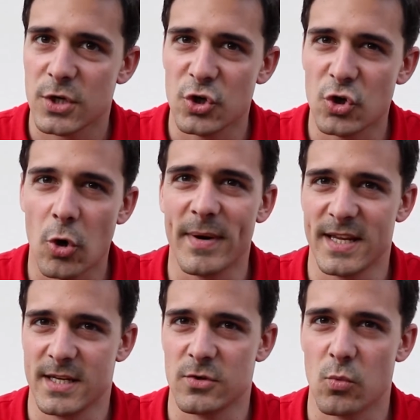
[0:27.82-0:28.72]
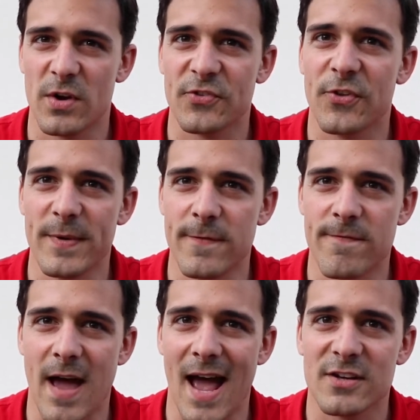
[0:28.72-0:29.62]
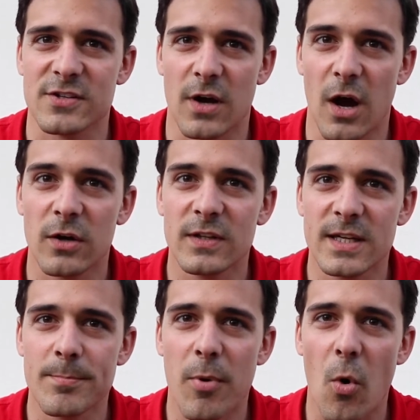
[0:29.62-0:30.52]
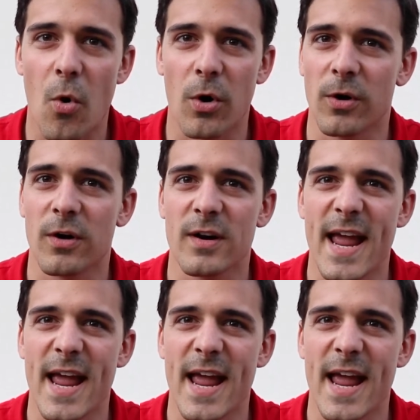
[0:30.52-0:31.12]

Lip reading: nobody wants to be fat, ugly, poor,